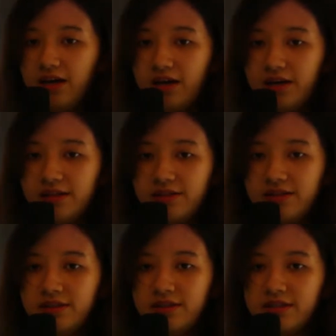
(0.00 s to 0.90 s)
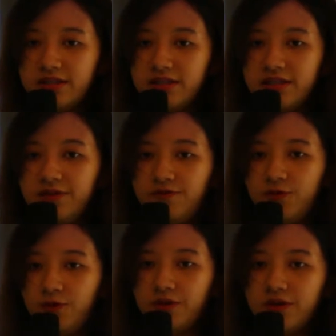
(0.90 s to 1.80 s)
And
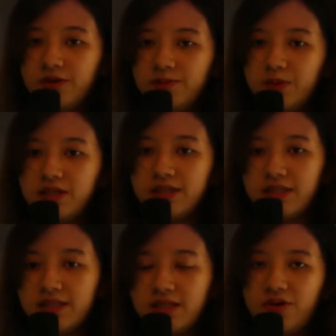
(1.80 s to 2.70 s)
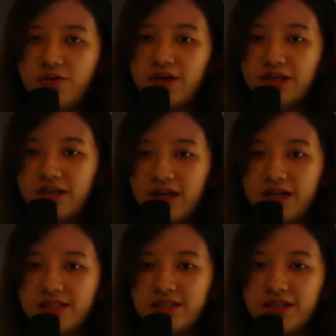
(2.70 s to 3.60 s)
CD4 plus T cell
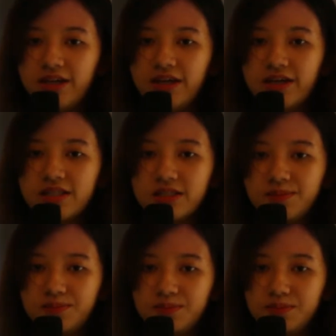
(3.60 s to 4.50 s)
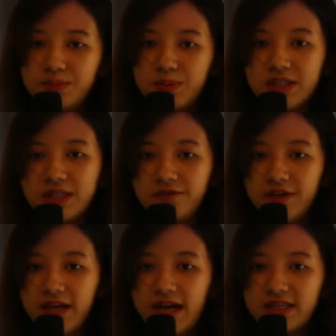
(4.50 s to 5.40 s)
recognize their
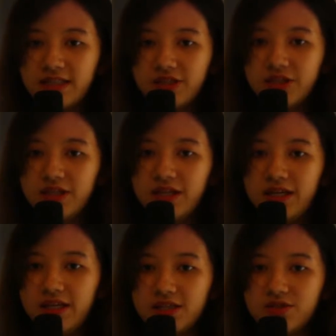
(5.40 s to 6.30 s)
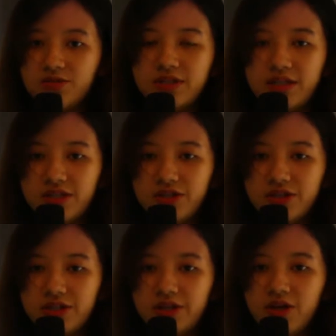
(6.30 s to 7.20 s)
specific antigen in
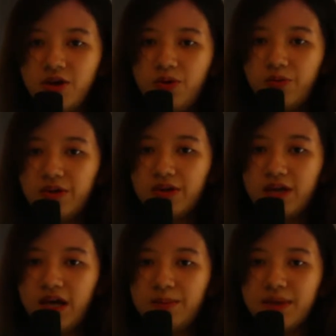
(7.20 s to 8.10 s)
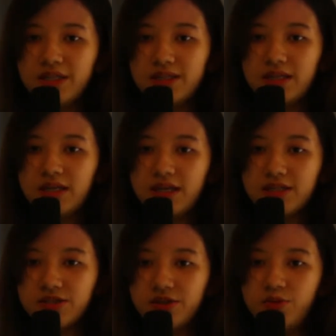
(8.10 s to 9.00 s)
association with MHC
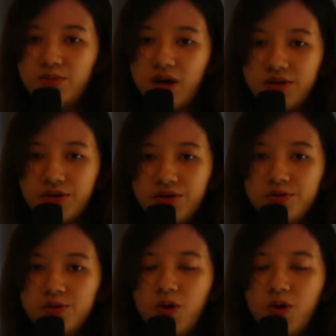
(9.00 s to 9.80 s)
class II molecules,